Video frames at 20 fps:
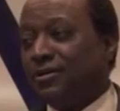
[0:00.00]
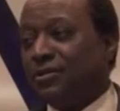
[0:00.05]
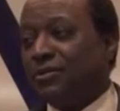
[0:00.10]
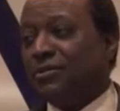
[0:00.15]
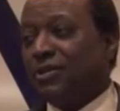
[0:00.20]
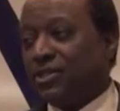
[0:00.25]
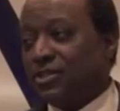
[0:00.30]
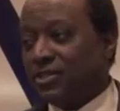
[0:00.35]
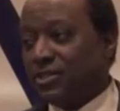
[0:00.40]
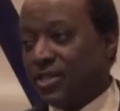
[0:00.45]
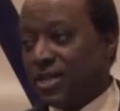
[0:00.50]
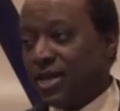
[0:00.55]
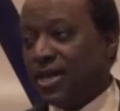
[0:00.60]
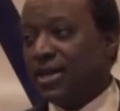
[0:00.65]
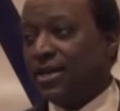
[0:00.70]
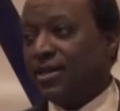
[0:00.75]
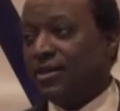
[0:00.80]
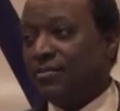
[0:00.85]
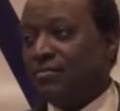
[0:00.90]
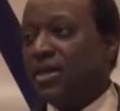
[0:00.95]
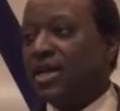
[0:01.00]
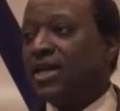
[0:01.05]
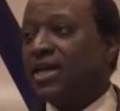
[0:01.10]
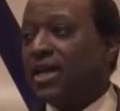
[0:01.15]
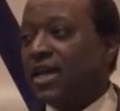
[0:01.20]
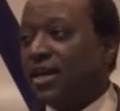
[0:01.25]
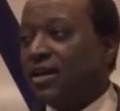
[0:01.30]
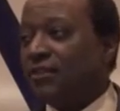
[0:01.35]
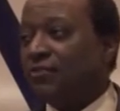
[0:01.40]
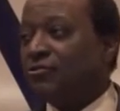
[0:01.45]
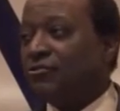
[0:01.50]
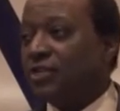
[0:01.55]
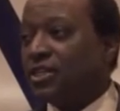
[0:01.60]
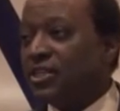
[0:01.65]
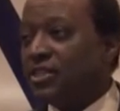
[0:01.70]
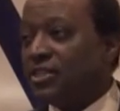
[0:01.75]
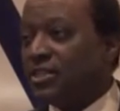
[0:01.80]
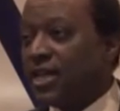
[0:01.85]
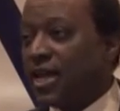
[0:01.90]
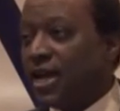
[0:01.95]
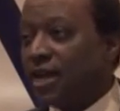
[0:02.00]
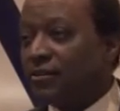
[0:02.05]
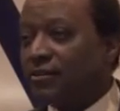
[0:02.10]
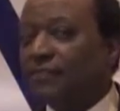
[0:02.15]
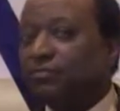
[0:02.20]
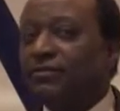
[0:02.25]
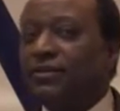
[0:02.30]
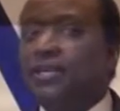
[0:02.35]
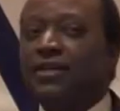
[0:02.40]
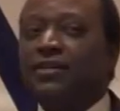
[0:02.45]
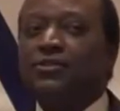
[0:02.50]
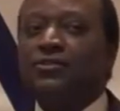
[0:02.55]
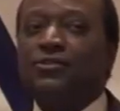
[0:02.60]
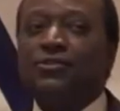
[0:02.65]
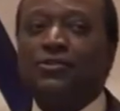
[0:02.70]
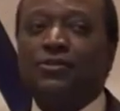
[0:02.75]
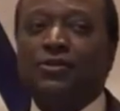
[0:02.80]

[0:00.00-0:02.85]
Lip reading: you instead make every sacrifice